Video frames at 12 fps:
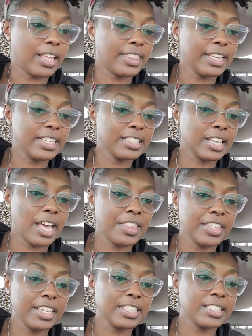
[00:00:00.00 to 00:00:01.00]
I think it's a I
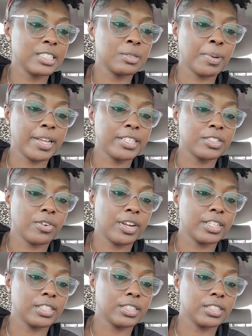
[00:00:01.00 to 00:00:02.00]
think it's a spice
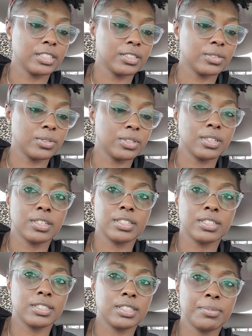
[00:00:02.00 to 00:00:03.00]
grinder or
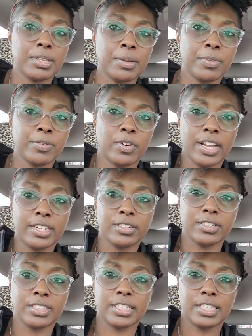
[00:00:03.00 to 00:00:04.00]
some type of
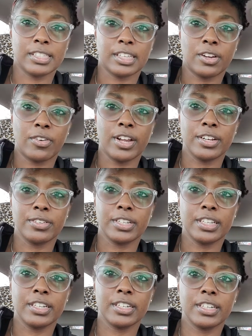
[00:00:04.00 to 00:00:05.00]
grinder. It seems like a grinder
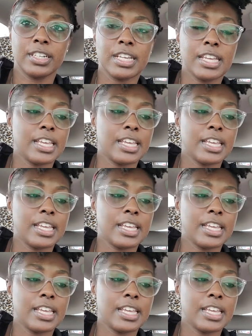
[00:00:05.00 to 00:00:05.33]
here.